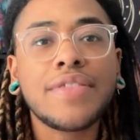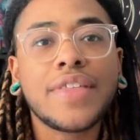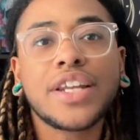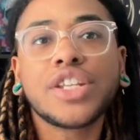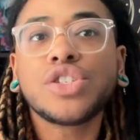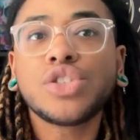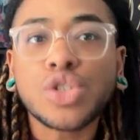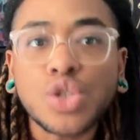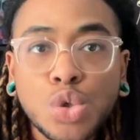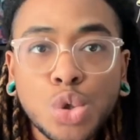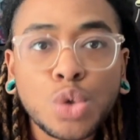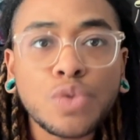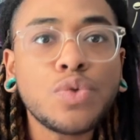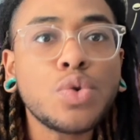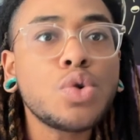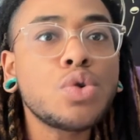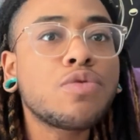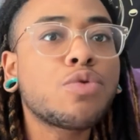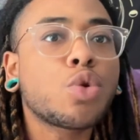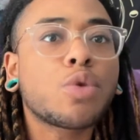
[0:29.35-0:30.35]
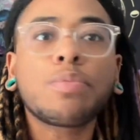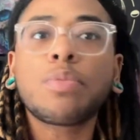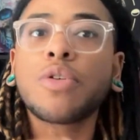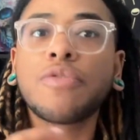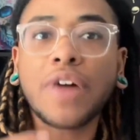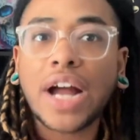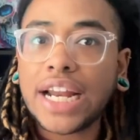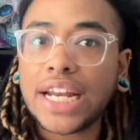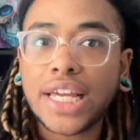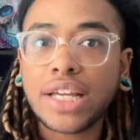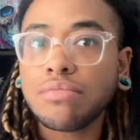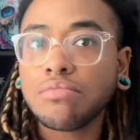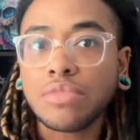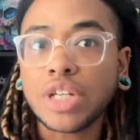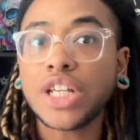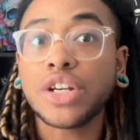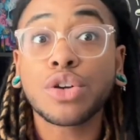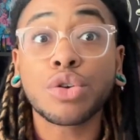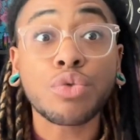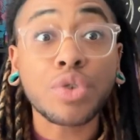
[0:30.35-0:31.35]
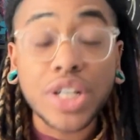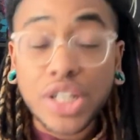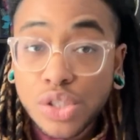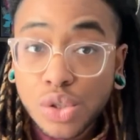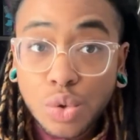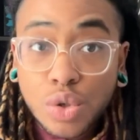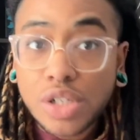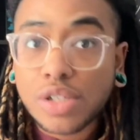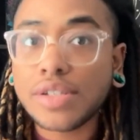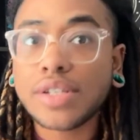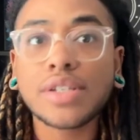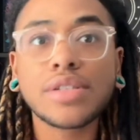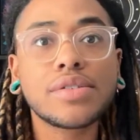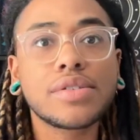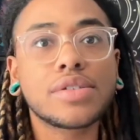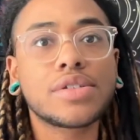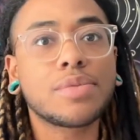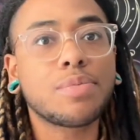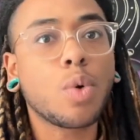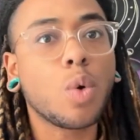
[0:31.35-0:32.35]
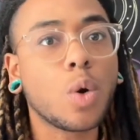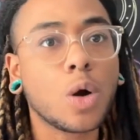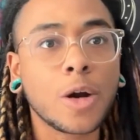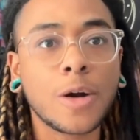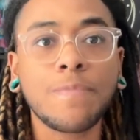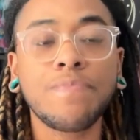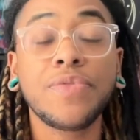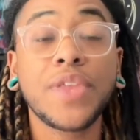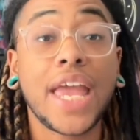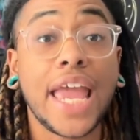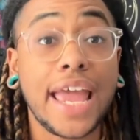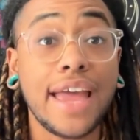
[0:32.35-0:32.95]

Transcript: that is useful for providing needed resources, support,